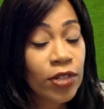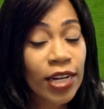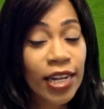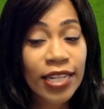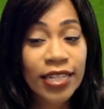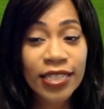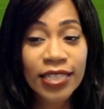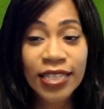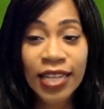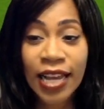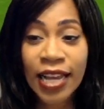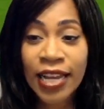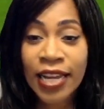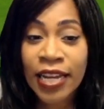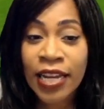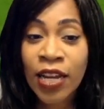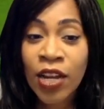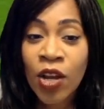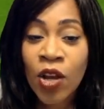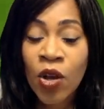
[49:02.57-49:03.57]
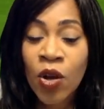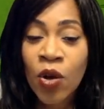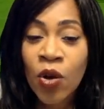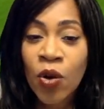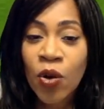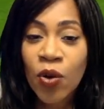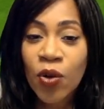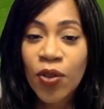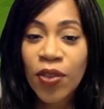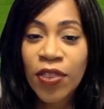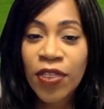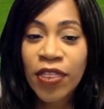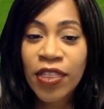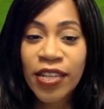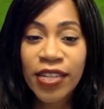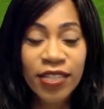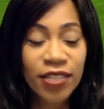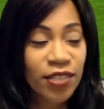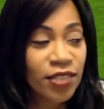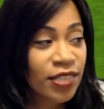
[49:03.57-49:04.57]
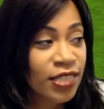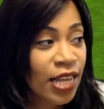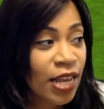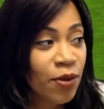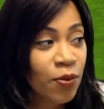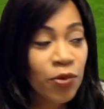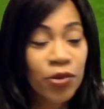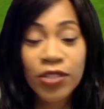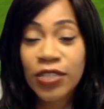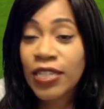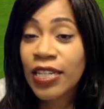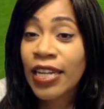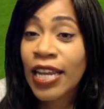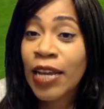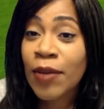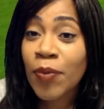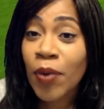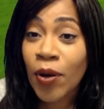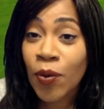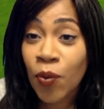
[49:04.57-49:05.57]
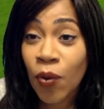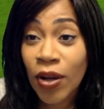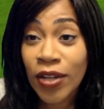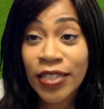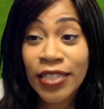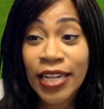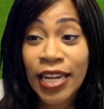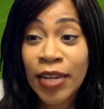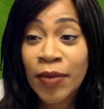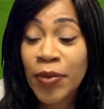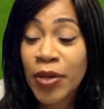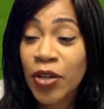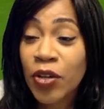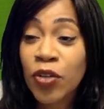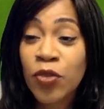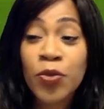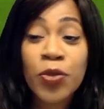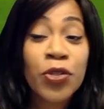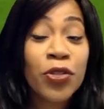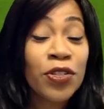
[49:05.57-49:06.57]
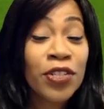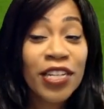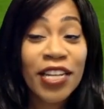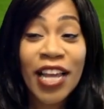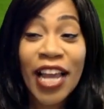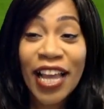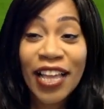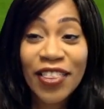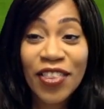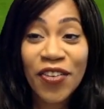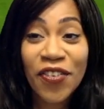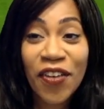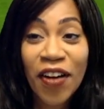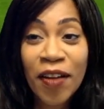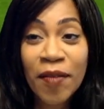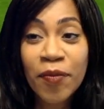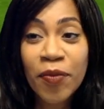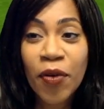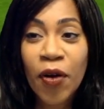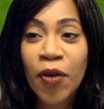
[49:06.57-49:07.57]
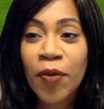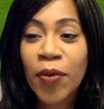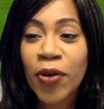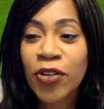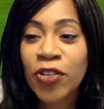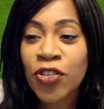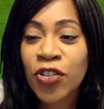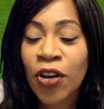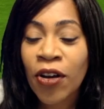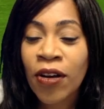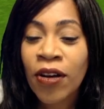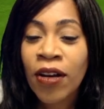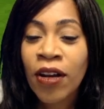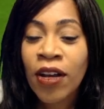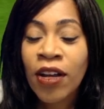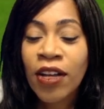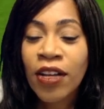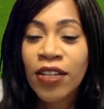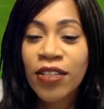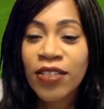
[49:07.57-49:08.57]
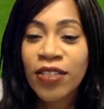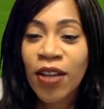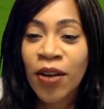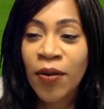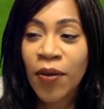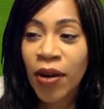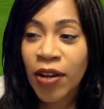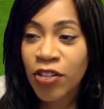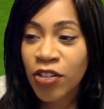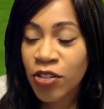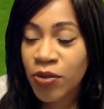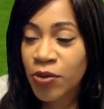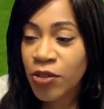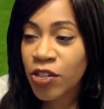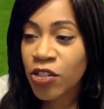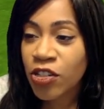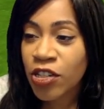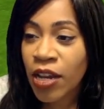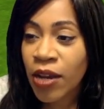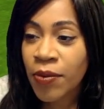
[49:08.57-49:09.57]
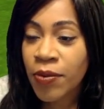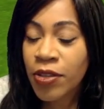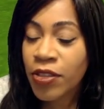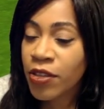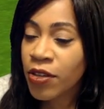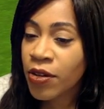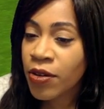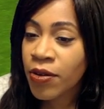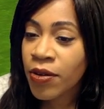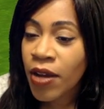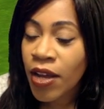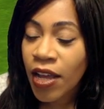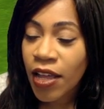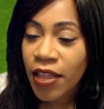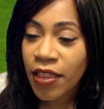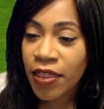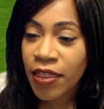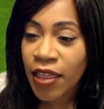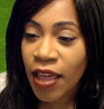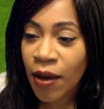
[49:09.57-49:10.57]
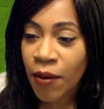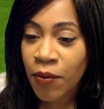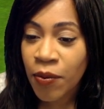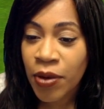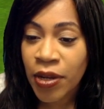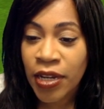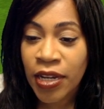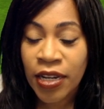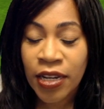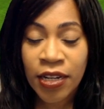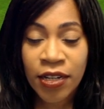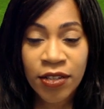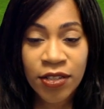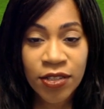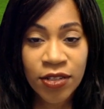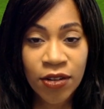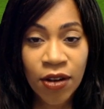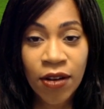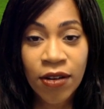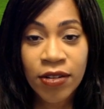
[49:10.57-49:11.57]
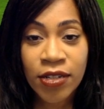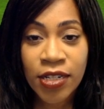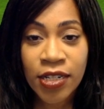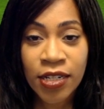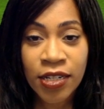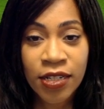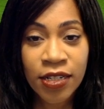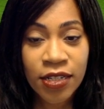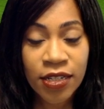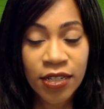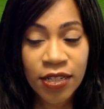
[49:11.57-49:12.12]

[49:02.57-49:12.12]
Let's say this set was delayed by 1 day because we couldn't get the right promo shot. So I just want to share with you that we started